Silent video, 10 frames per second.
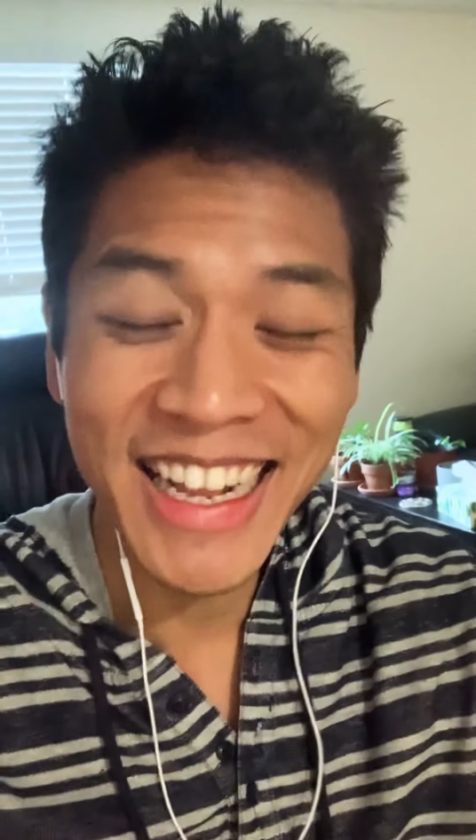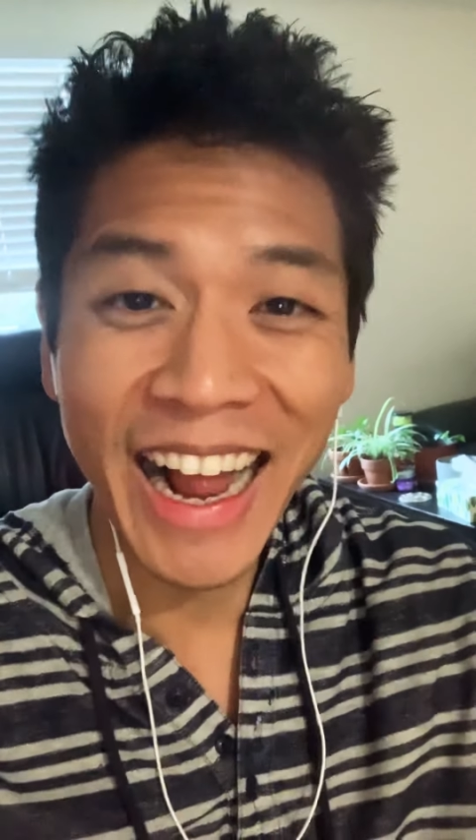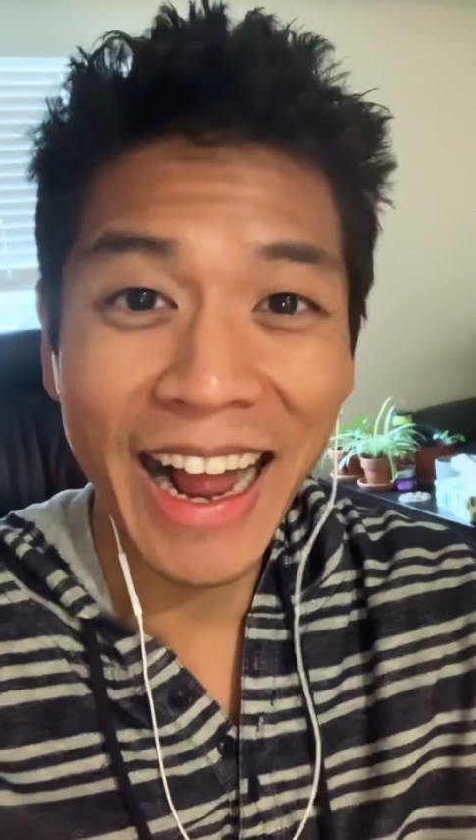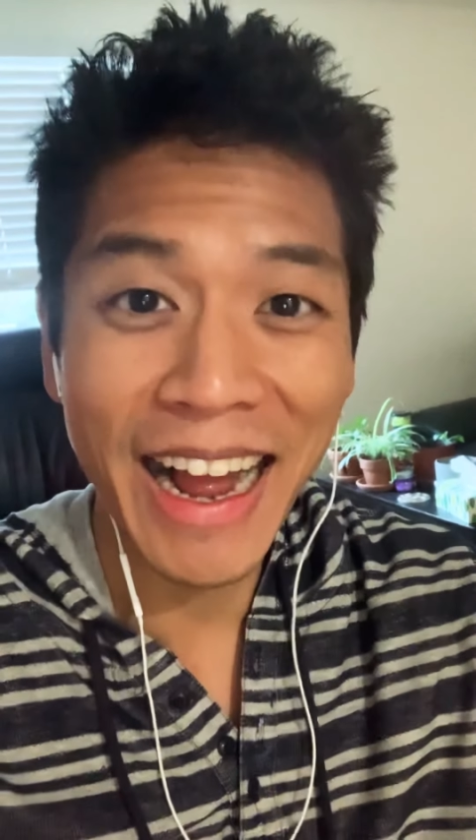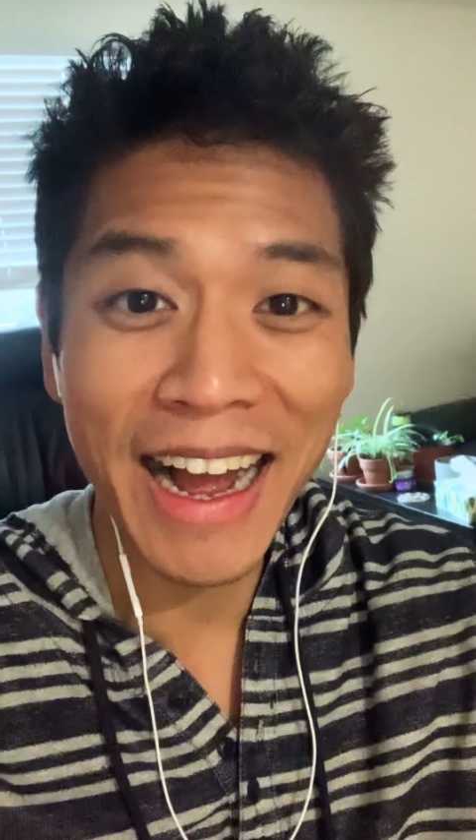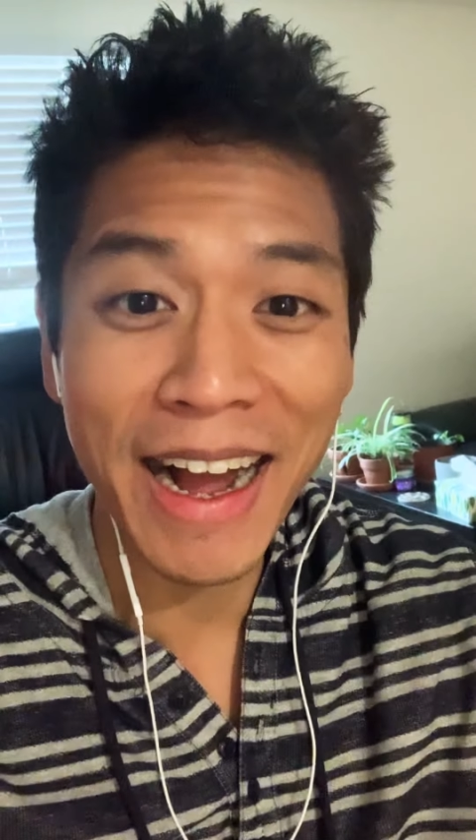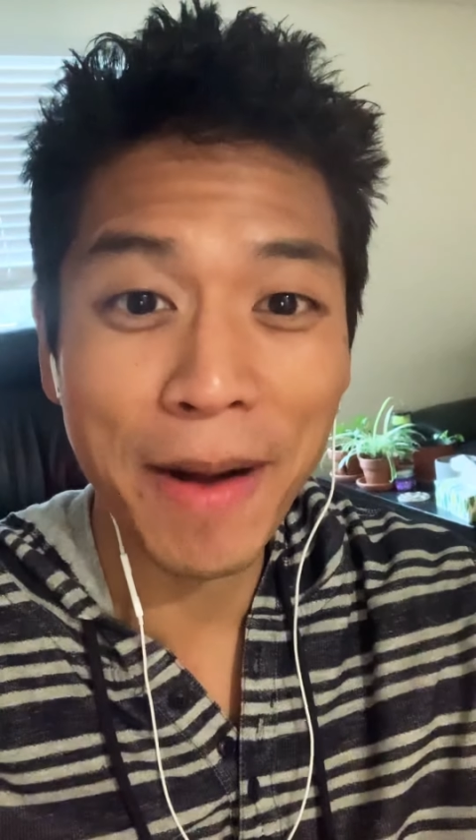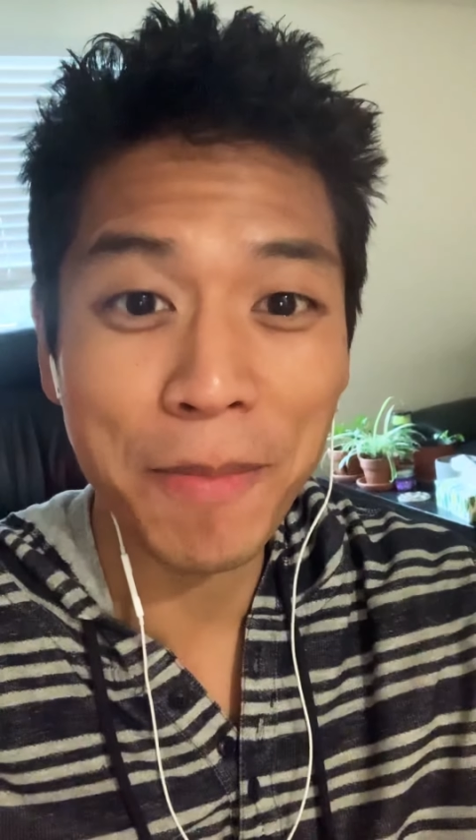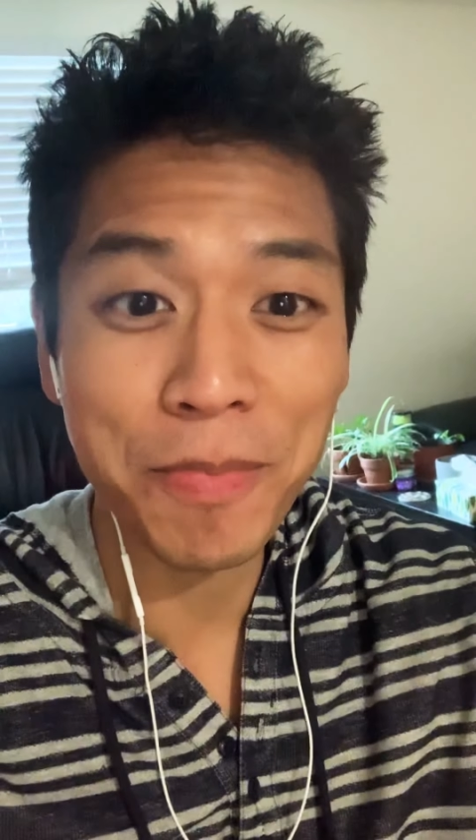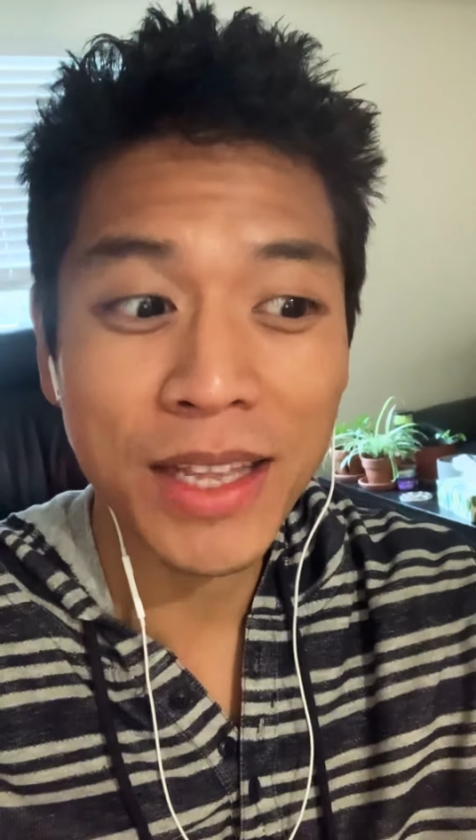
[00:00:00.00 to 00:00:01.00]

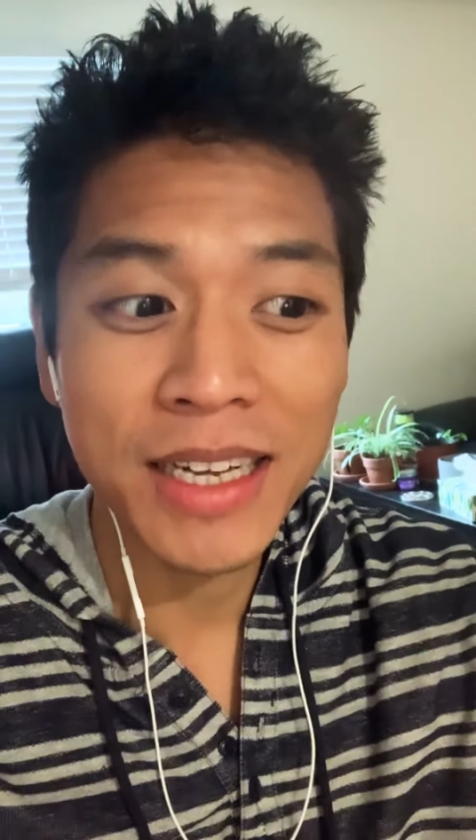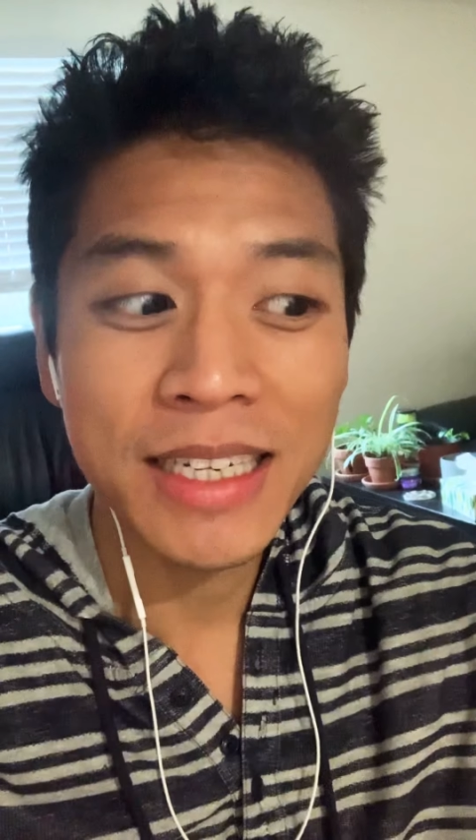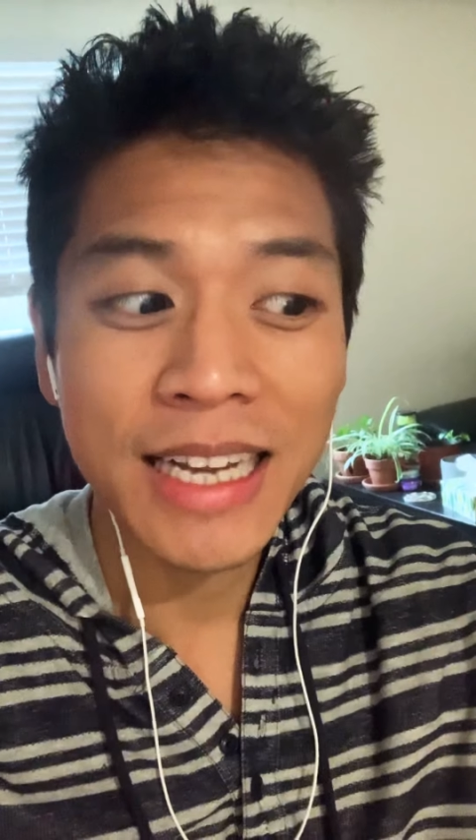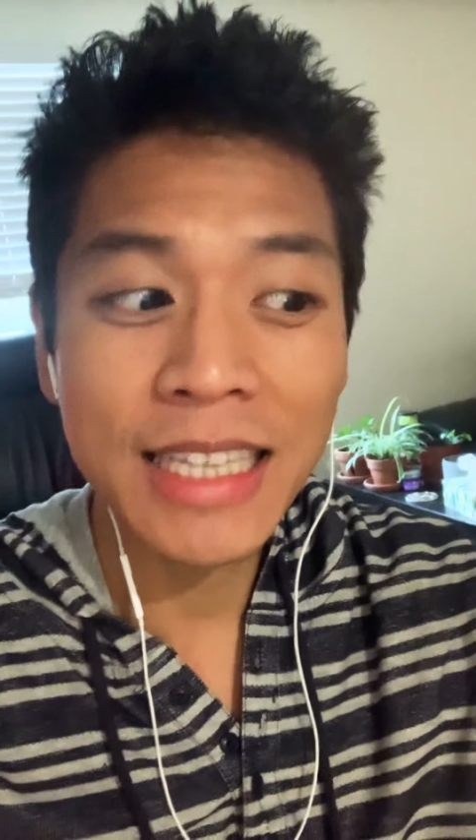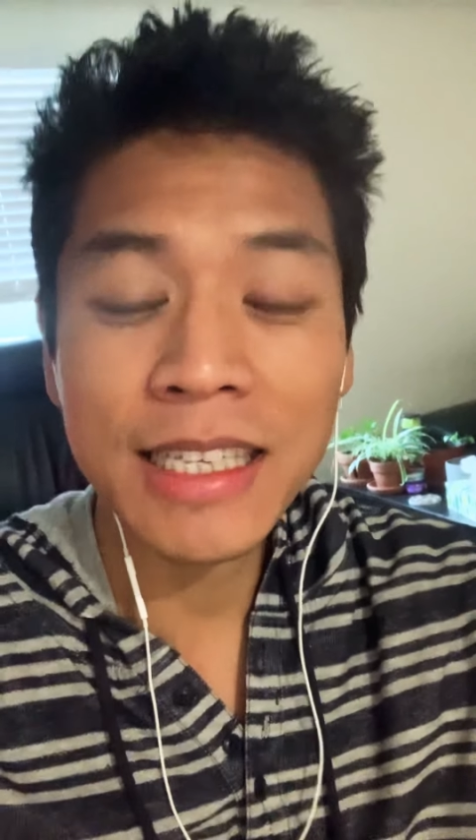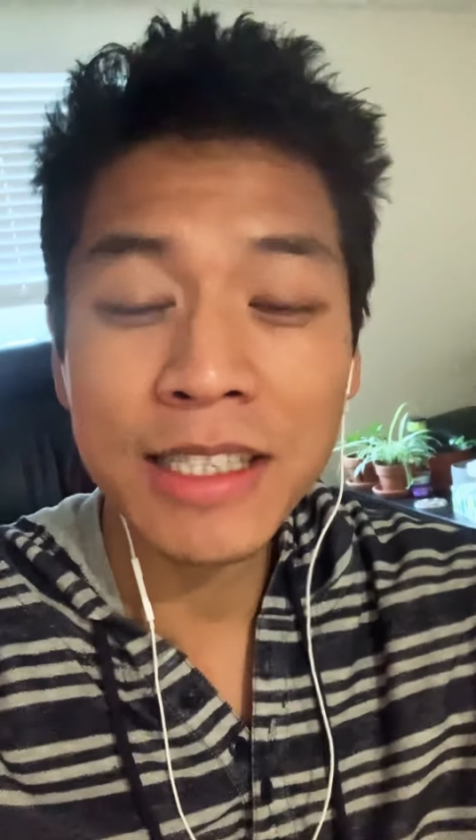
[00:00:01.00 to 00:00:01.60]
um, it's,